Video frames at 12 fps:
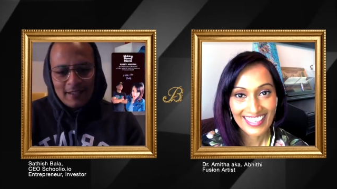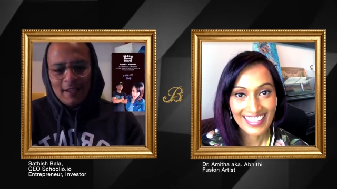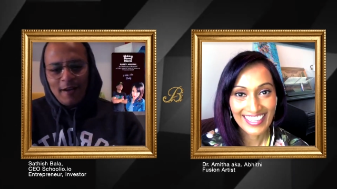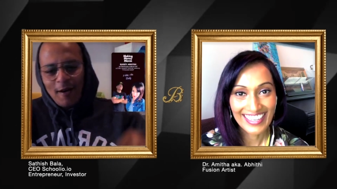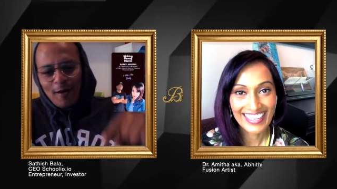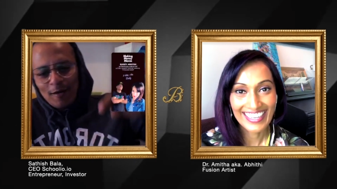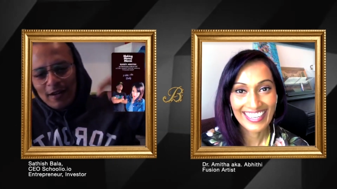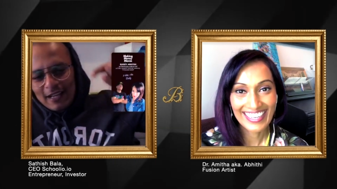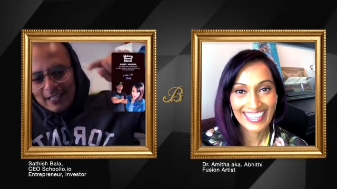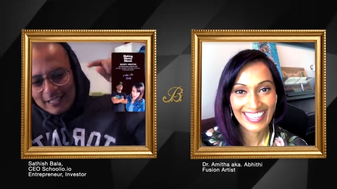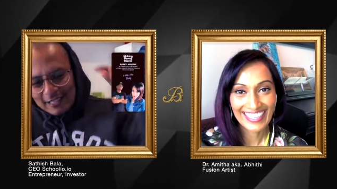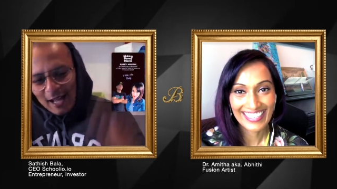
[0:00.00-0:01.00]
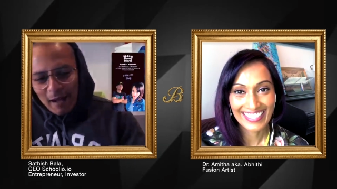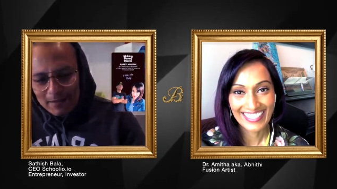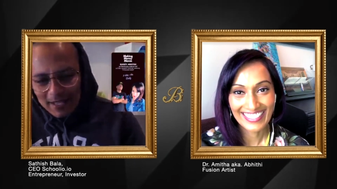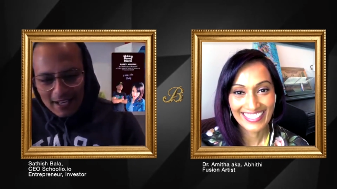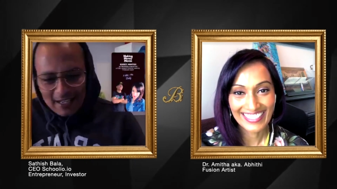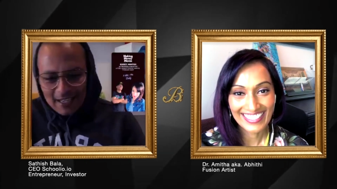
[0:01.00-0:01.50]
Speaker 1: Only stop sign
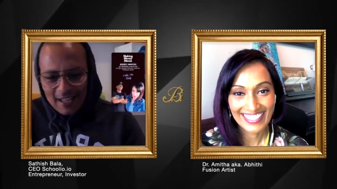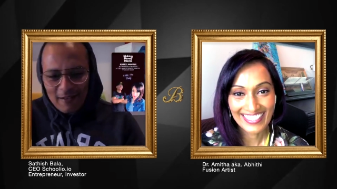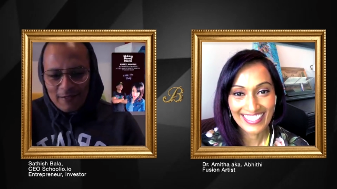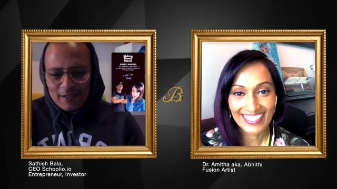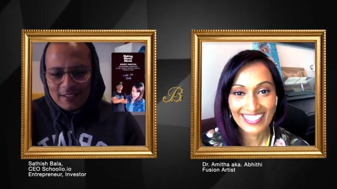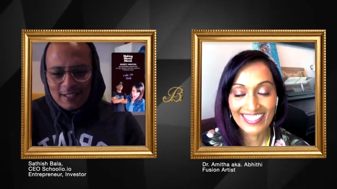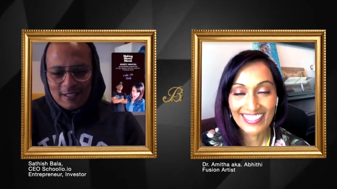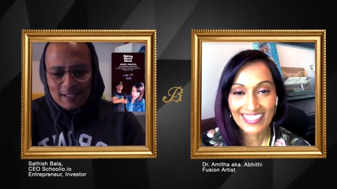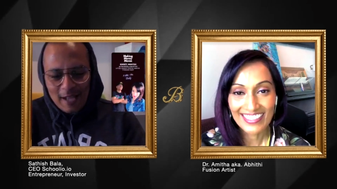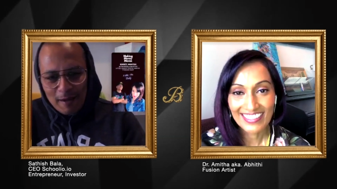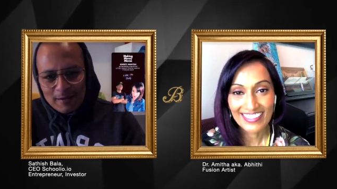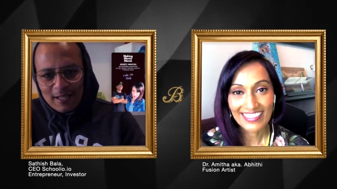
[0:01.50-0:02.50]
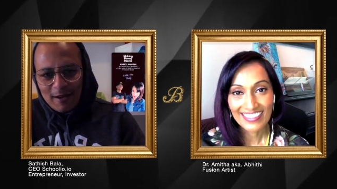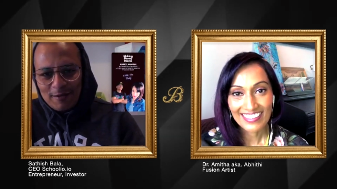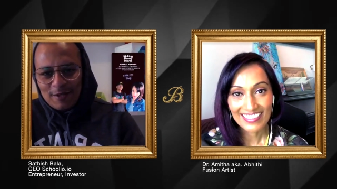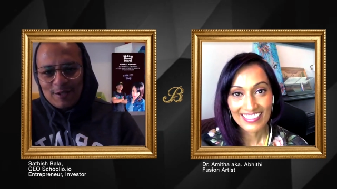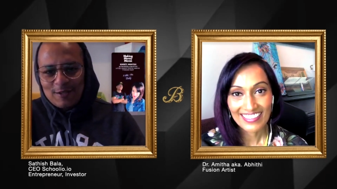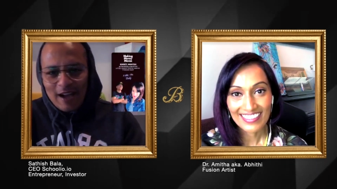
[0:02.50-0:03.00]
in life is the stop sign when you're
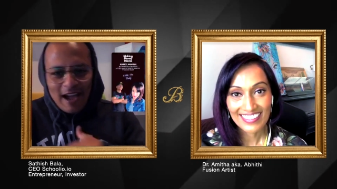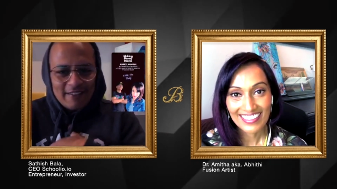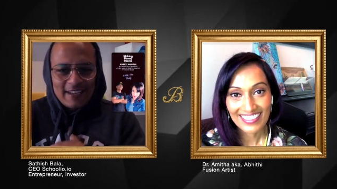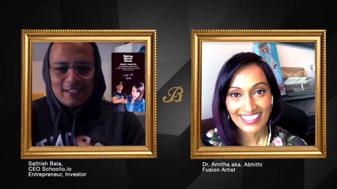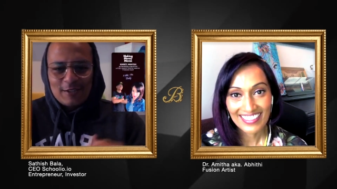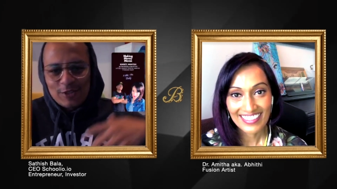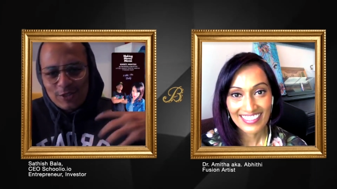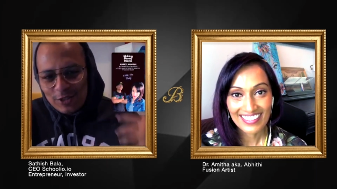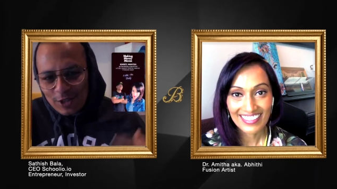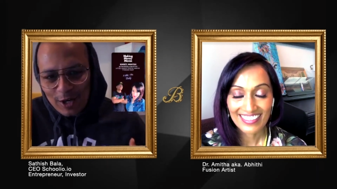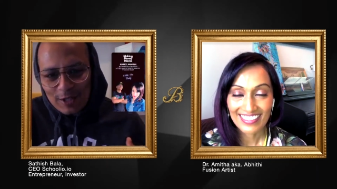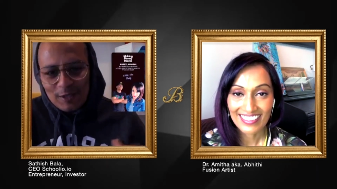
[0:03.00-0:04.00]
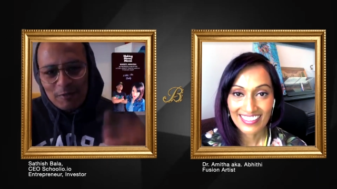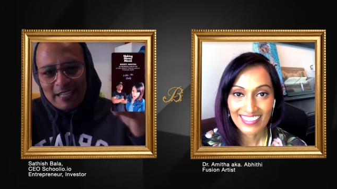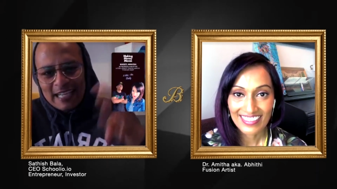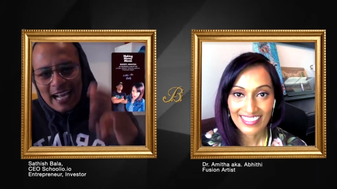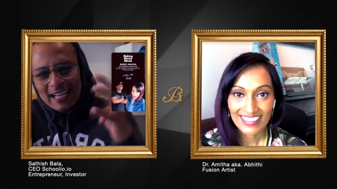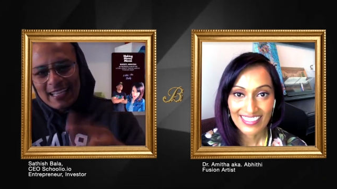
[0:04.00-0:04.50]
driving. That's a shirt, twenty
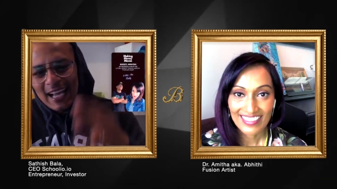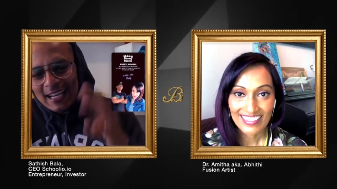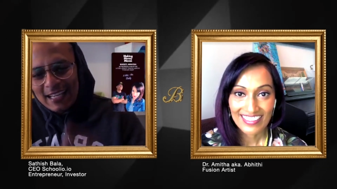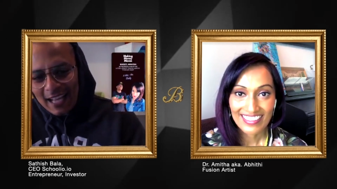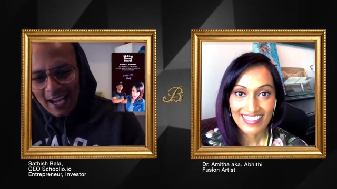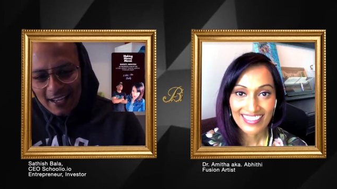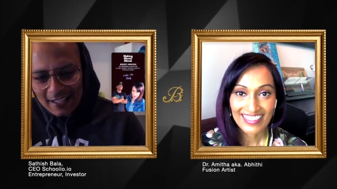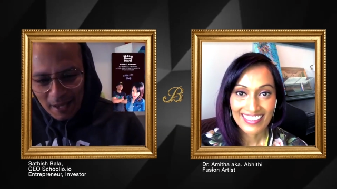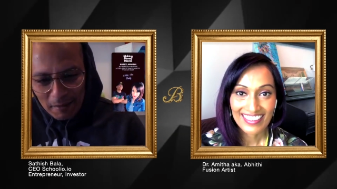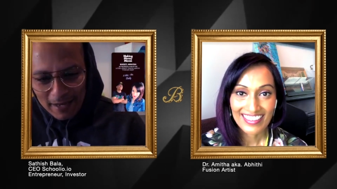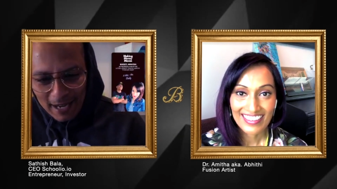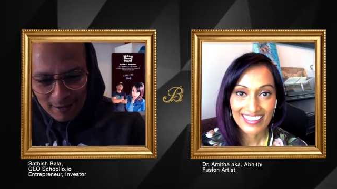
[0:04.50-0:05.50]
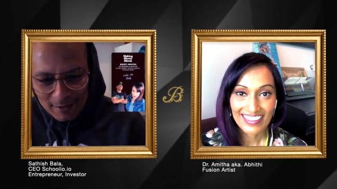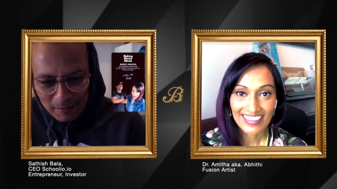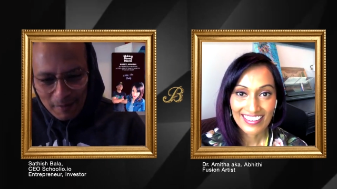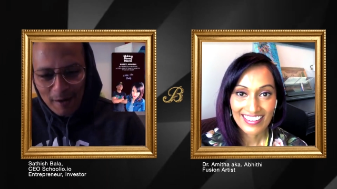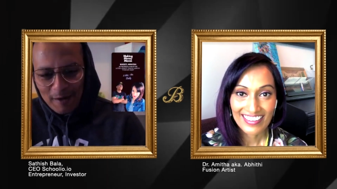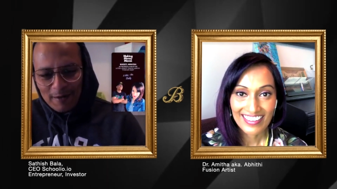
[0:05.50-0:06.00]
nine ninety nine, coming out
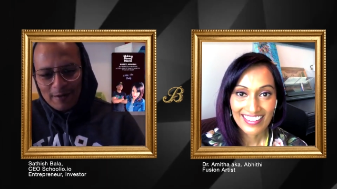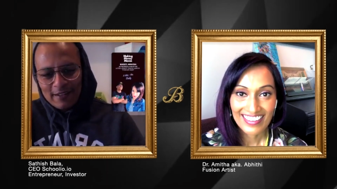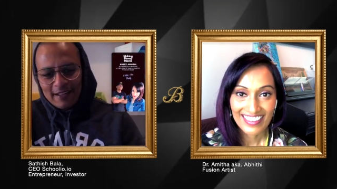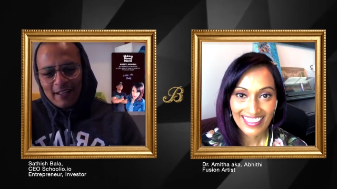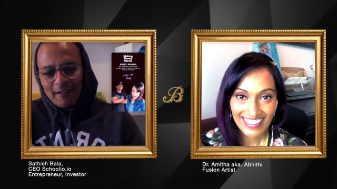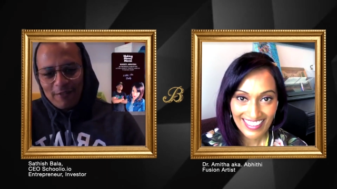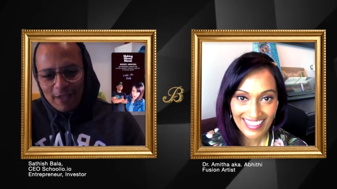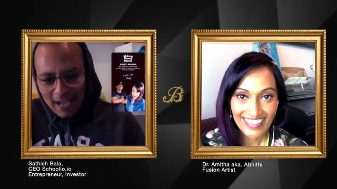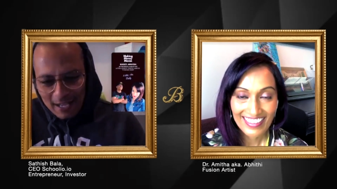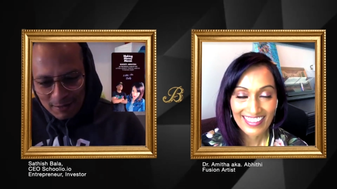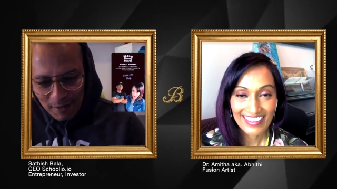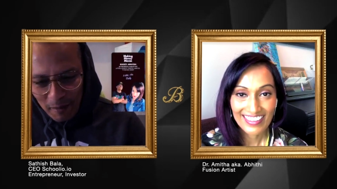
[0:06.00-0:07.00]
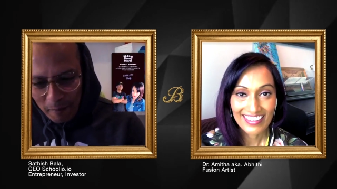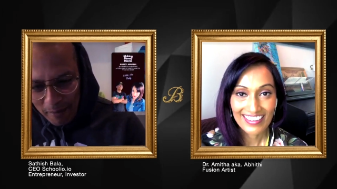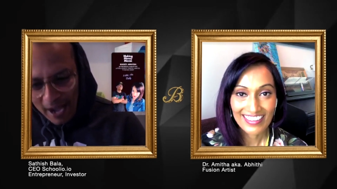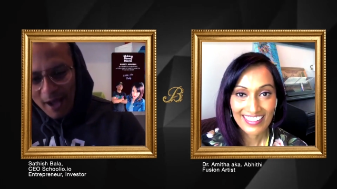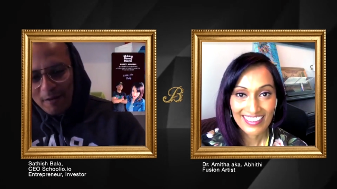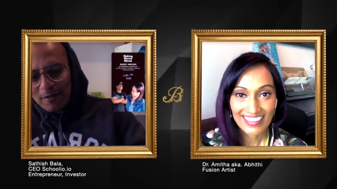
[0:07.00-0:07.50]
tomorrow. If you guys want to
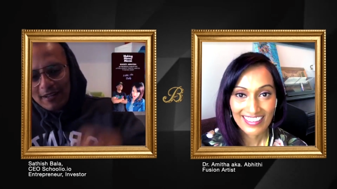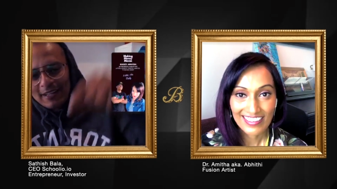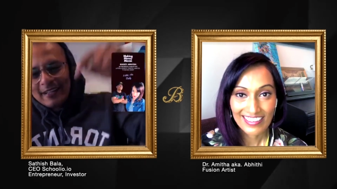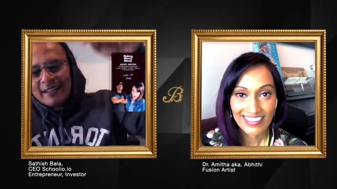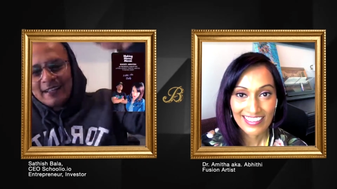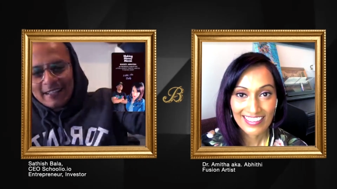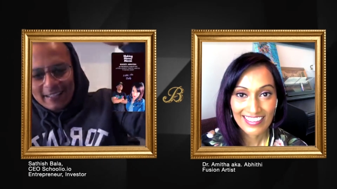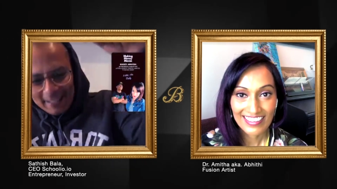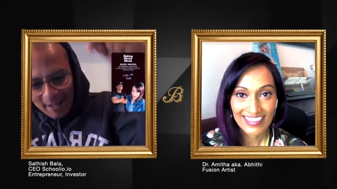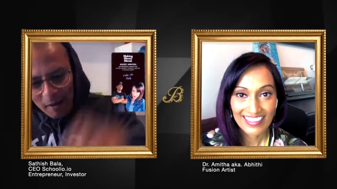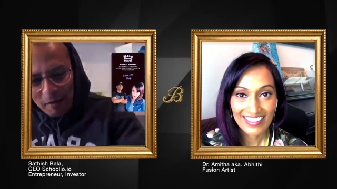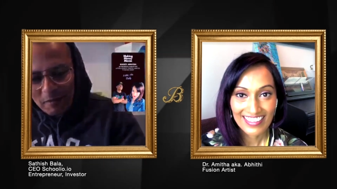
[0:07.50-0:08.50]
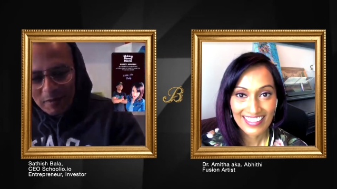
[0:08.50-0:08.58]
buy one, comment below.